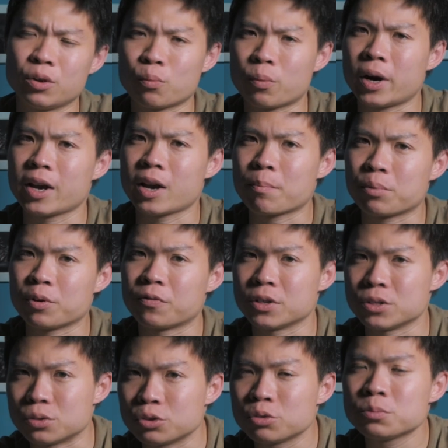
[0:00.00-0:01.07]
why I prefer
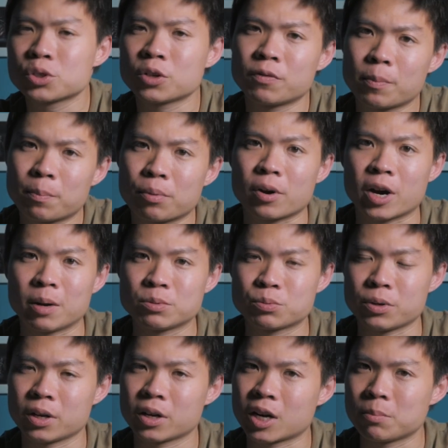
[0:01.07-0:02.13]
zooms over primes
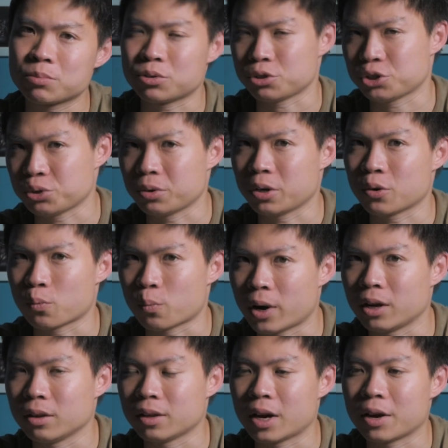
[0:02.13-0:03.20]
when it comes to shooting
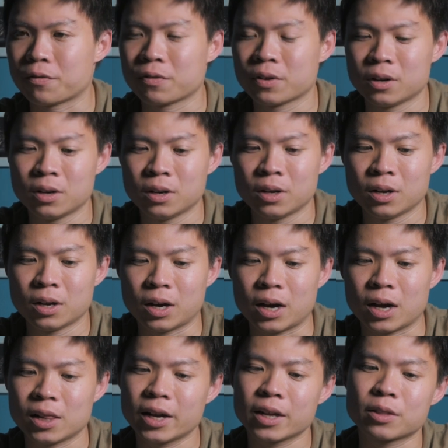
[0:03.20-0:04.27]
wildlife.
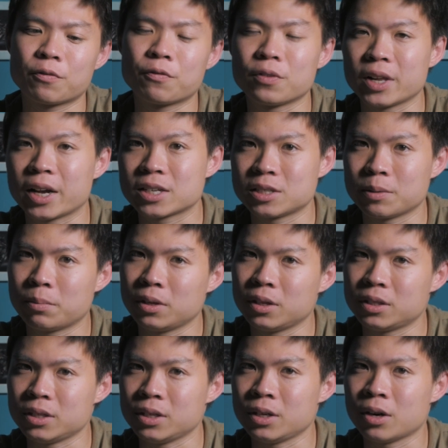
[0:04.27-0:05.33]
I like the
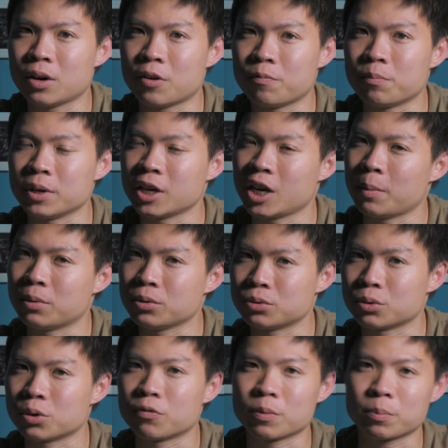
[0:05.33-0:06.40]
flexibility of being able to
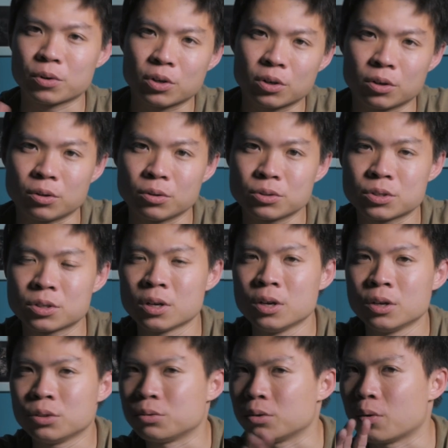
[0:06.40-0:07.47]
go from close
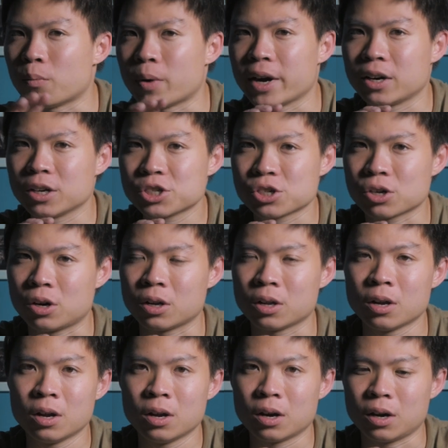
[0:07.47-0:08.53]
to a wider
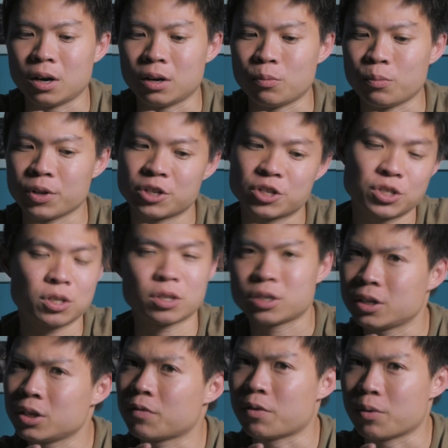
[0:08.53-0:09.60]
shot with just a
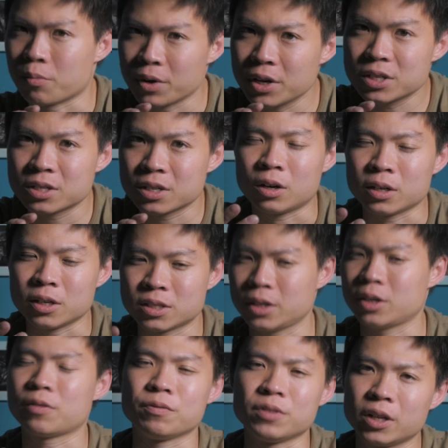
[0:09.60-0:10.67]
turn of a wrist
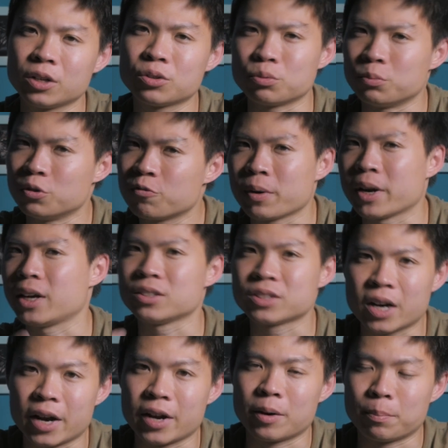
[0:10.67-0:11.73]
instead of needing to move my
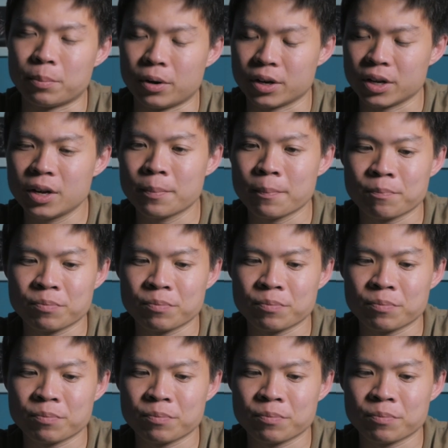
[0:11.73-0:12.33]
entire body.